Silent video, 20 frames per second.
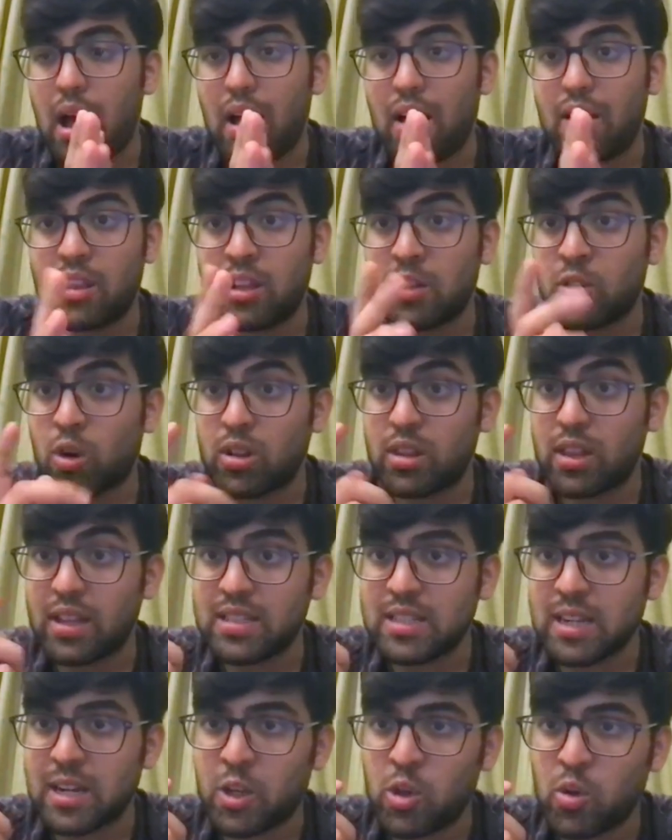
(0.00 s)
The good thing is
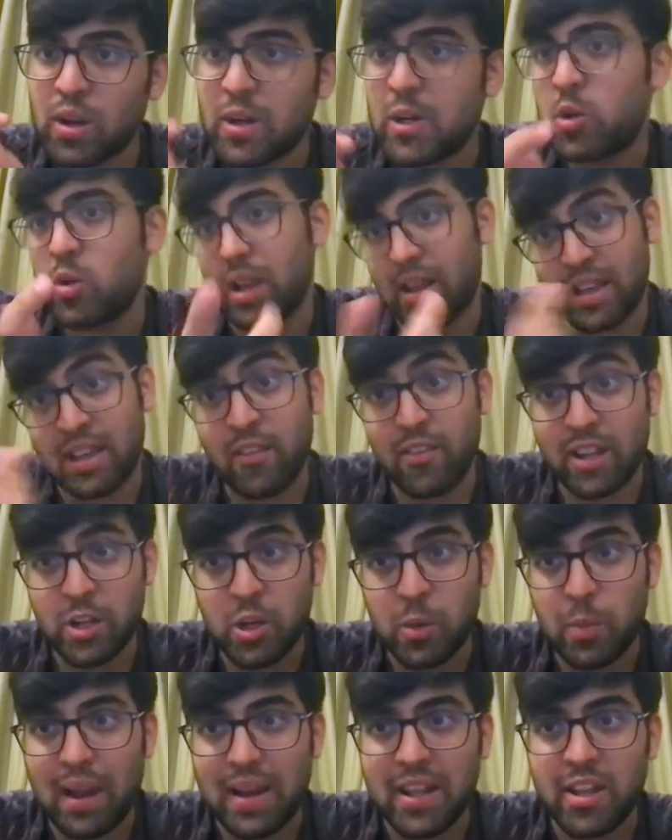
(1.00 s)
that you get to, given that you're
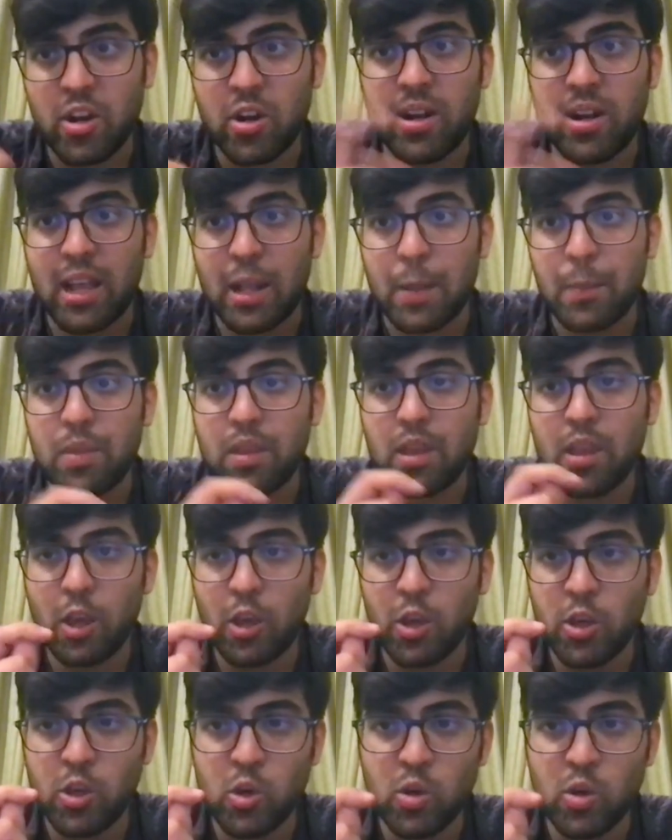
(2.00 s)
planning your day,
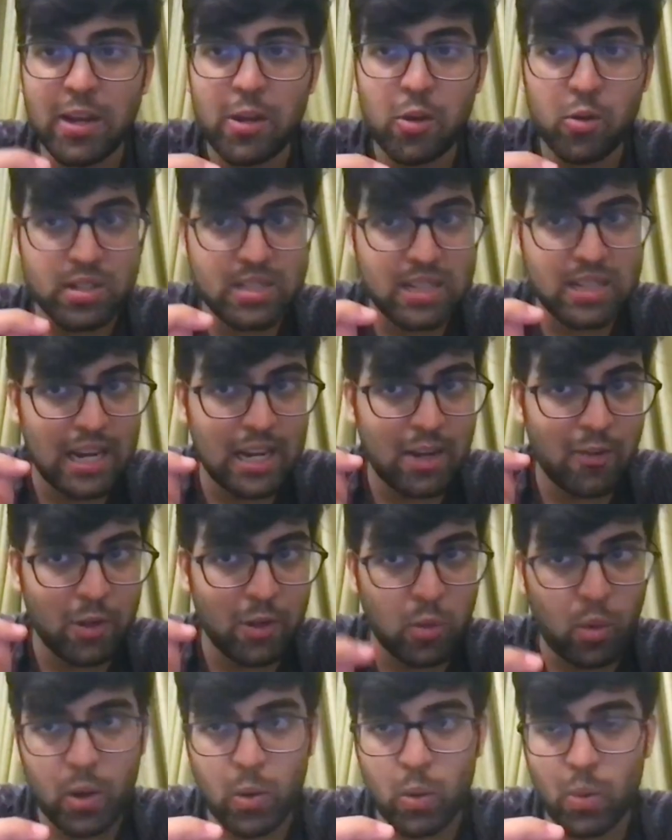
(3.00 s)
you get to decide when you
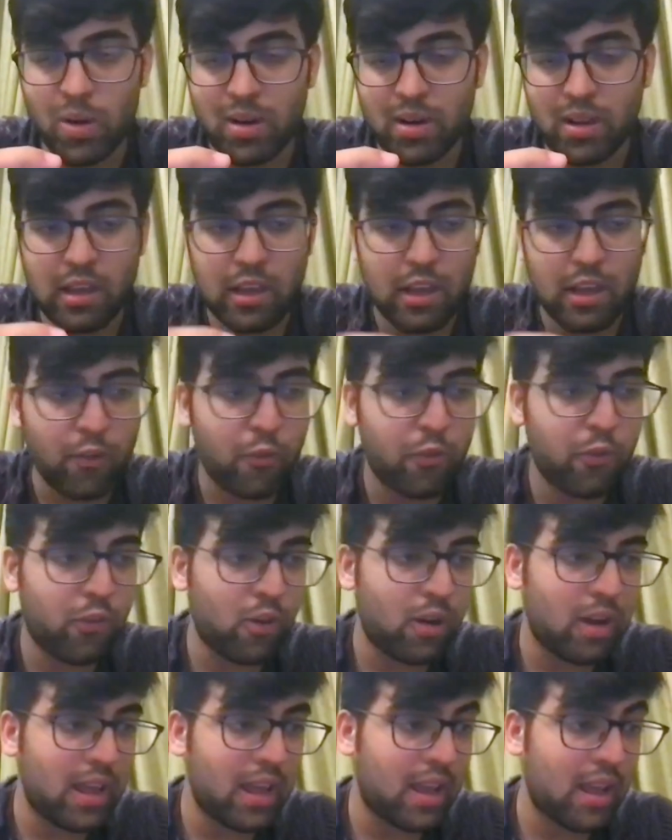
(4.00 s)
want to work. If
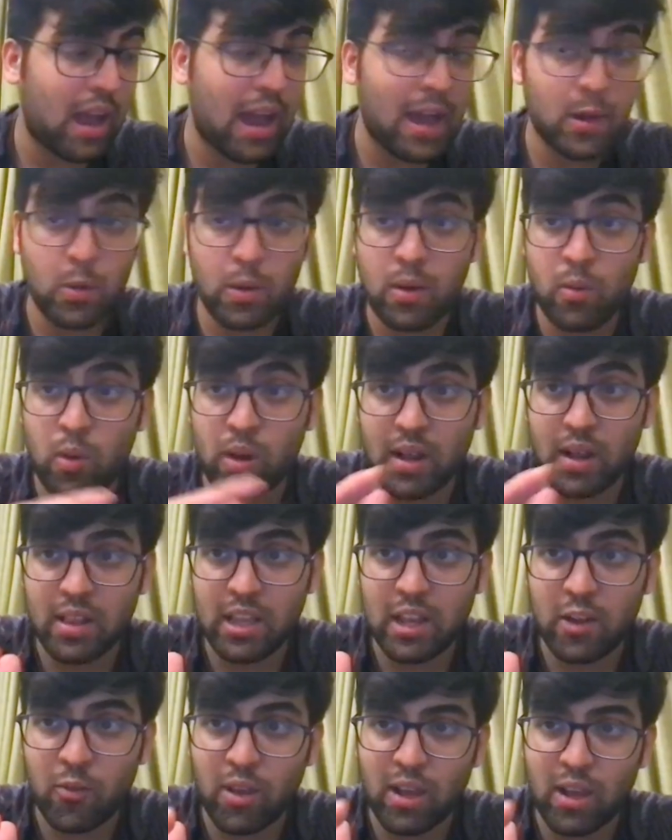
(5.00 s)
you're like, I don't want to work in the
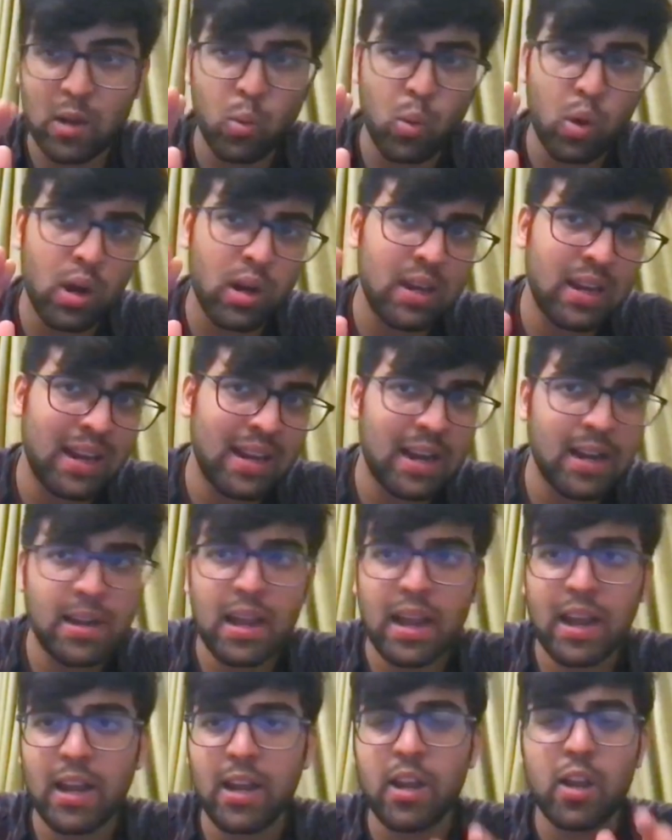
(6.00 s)
evening, I'll work late at
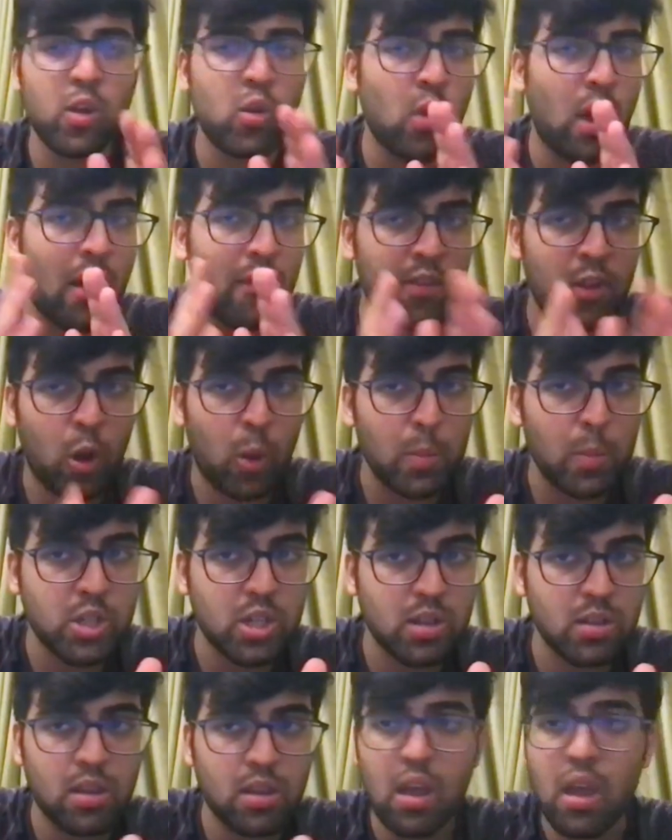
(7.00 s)
night, you have that
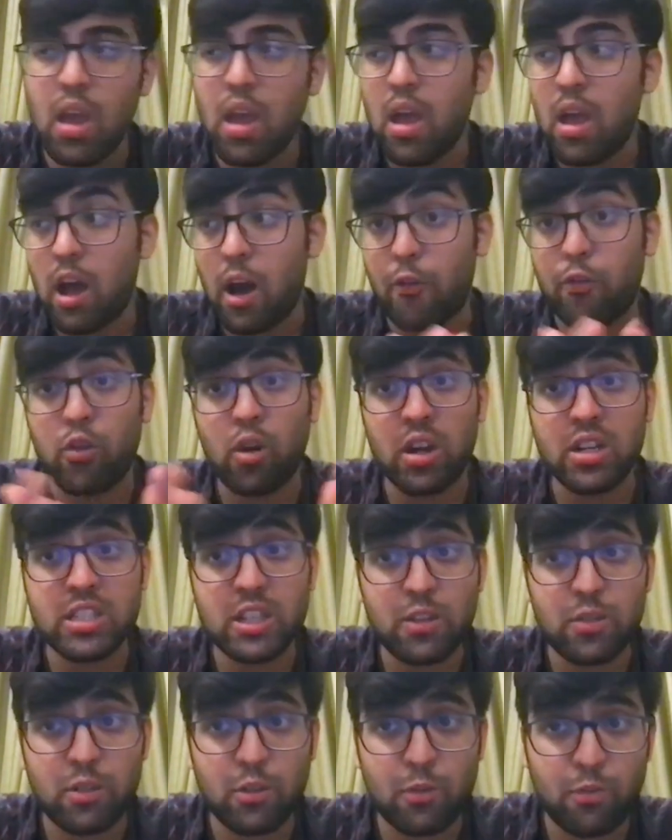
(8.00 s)
option. Of course,
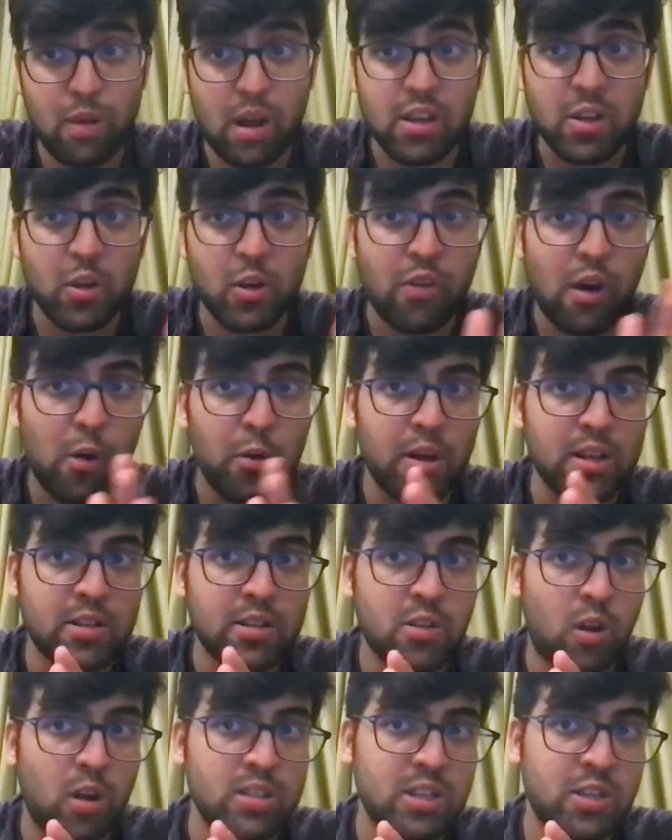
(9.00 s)
founders
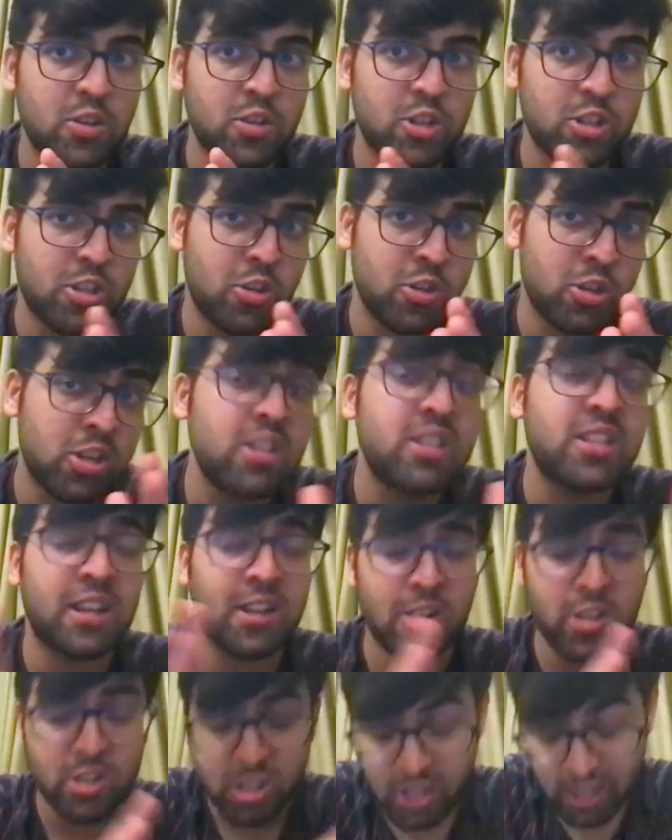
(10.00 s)
calls are usually
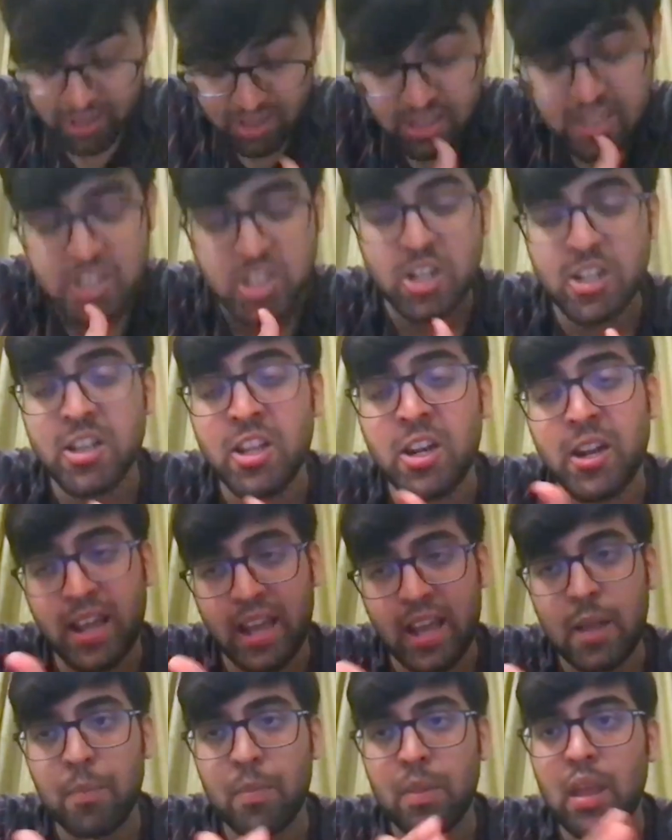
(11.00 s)
scheduled in the day,